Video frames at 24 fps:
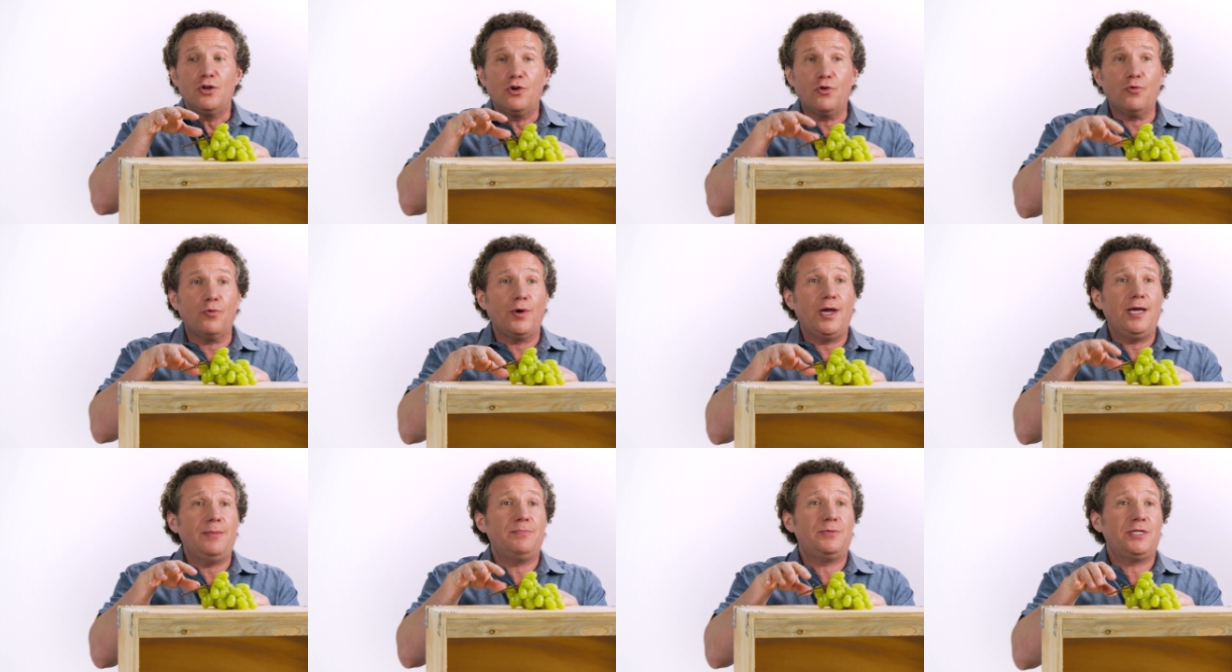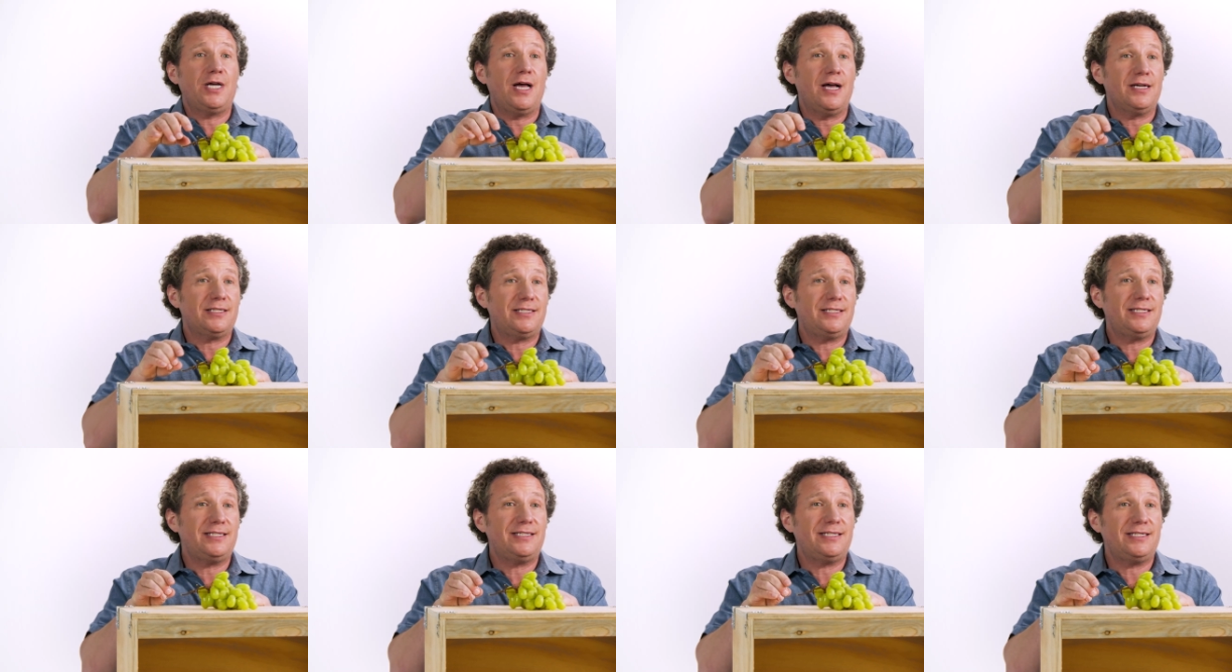grape
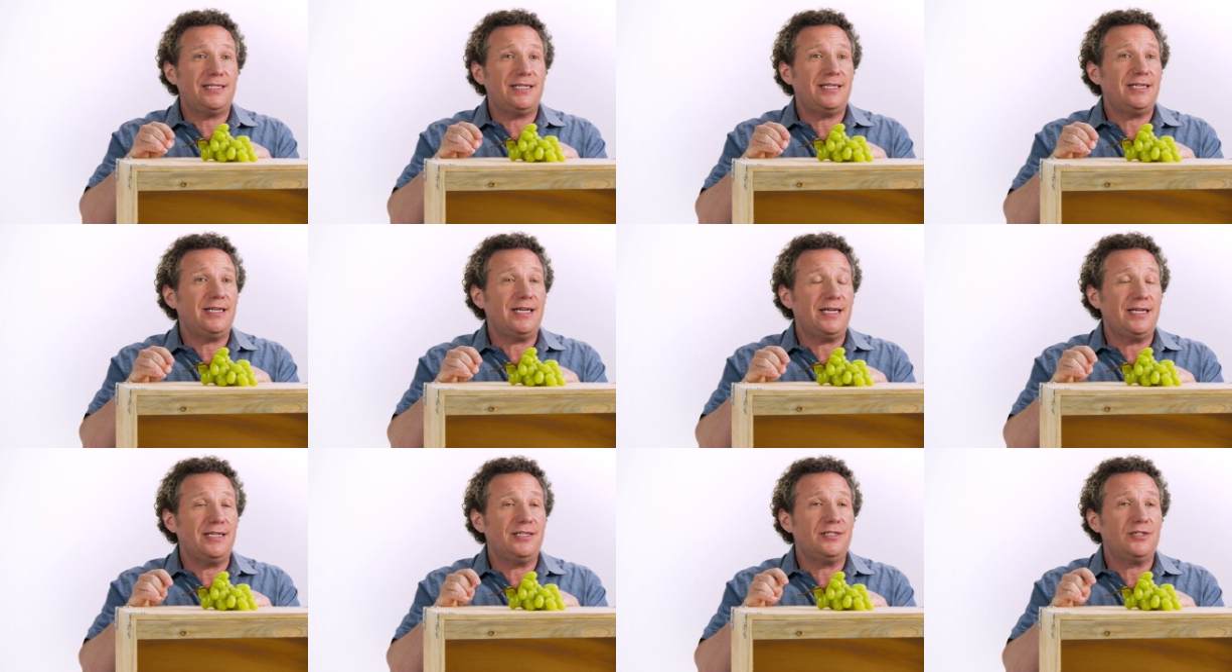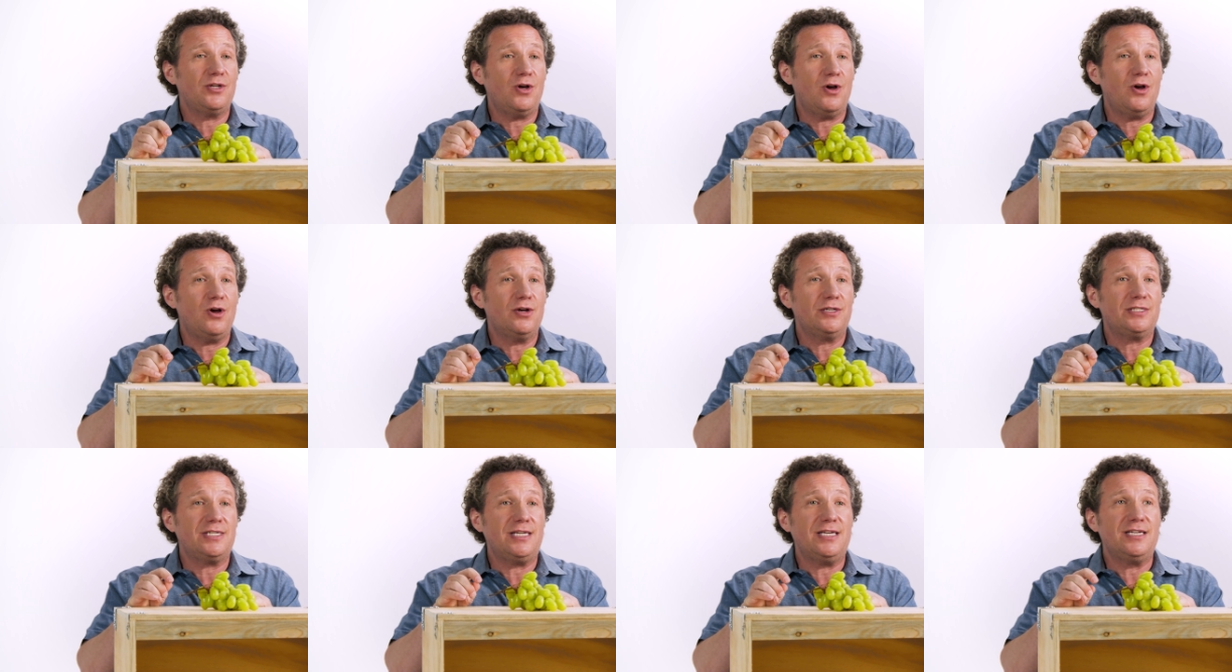toxicity in
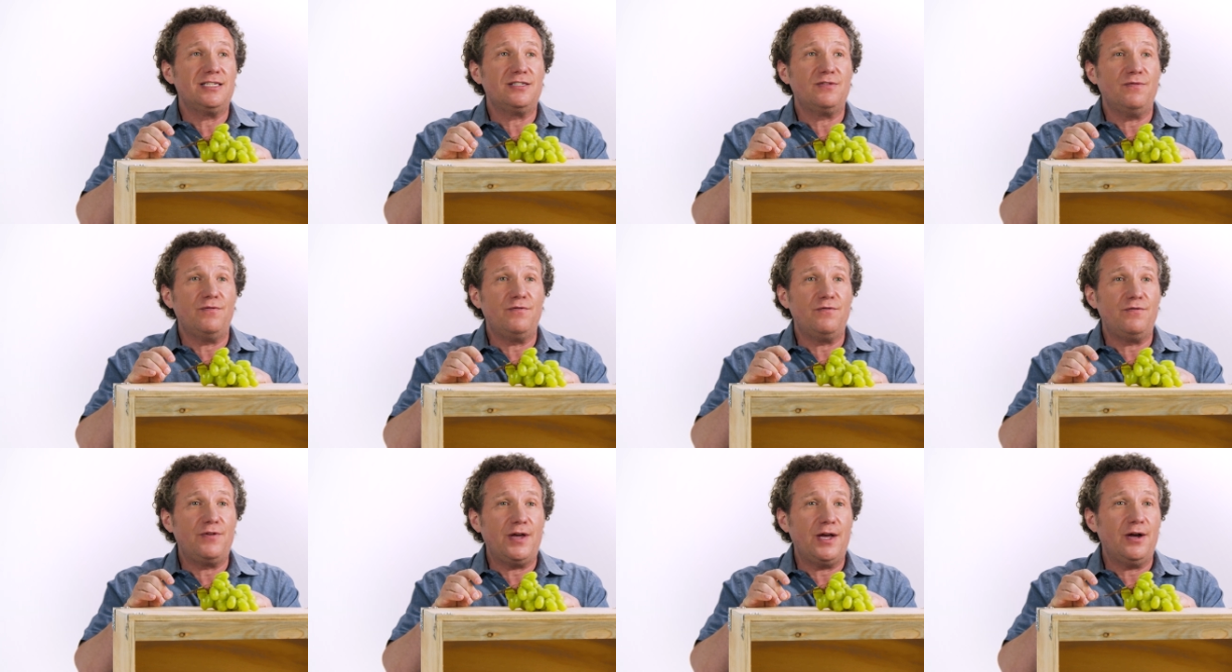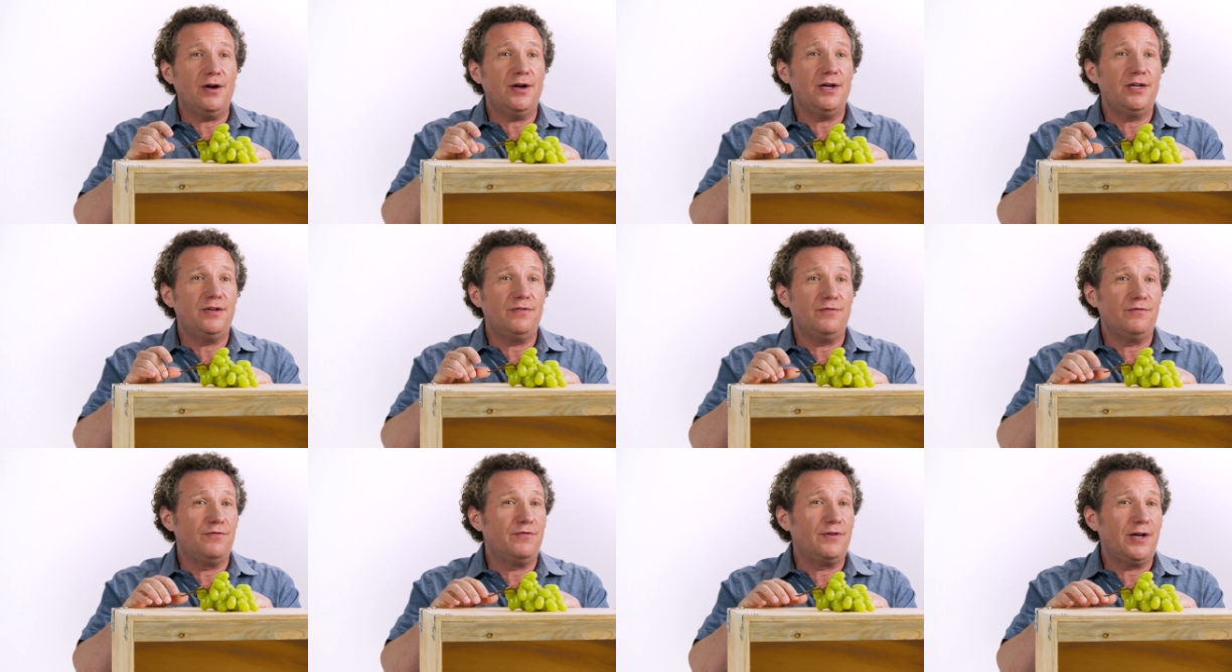dogs is very,
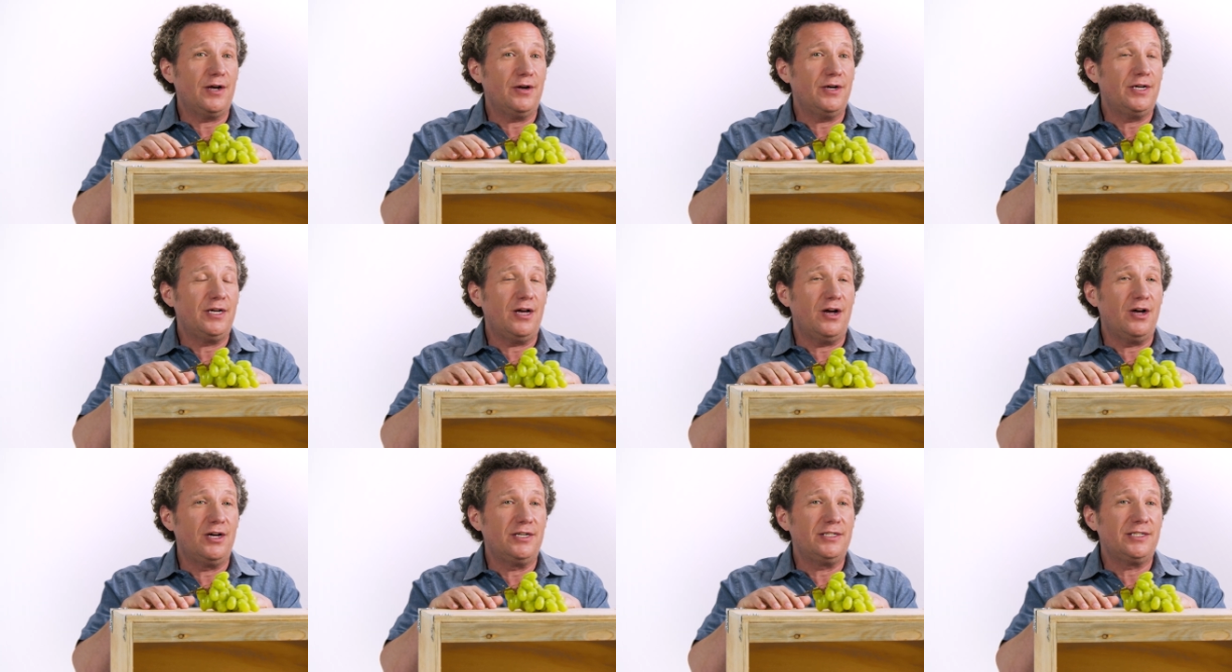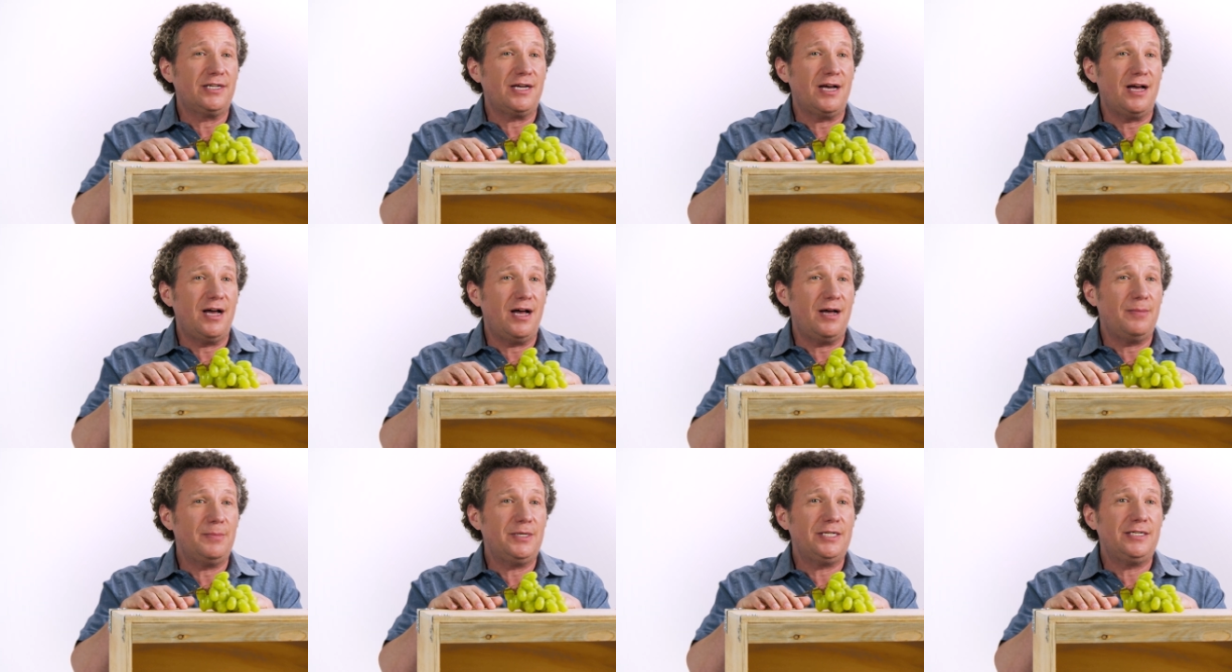very
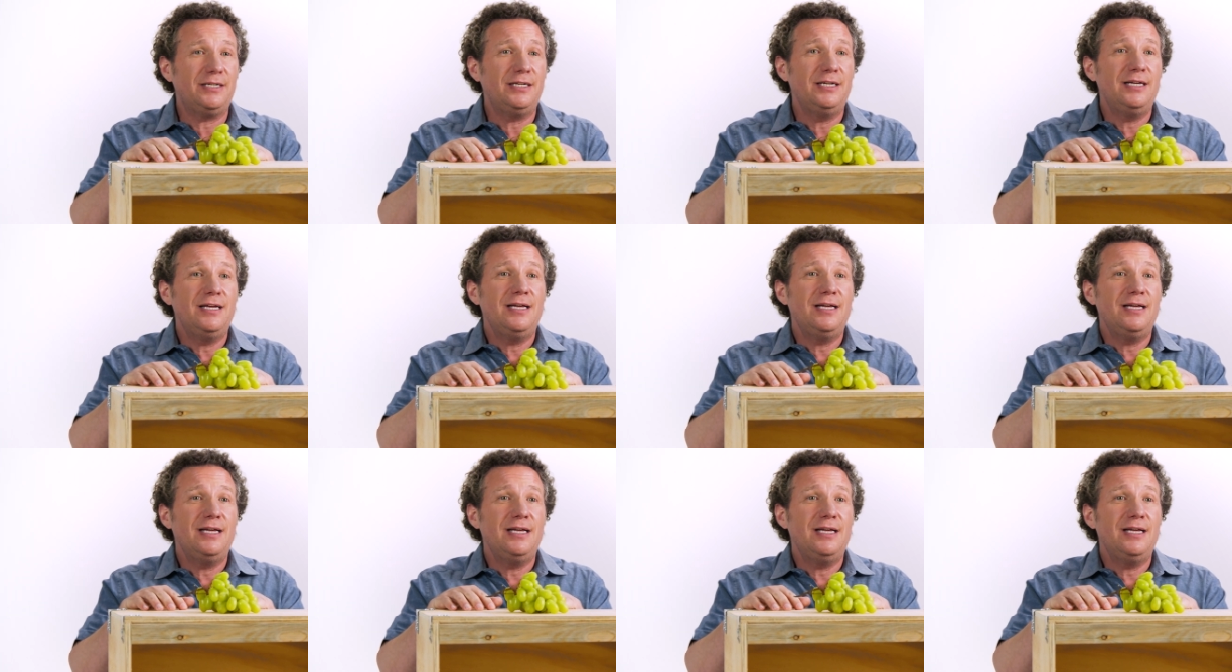uncommon.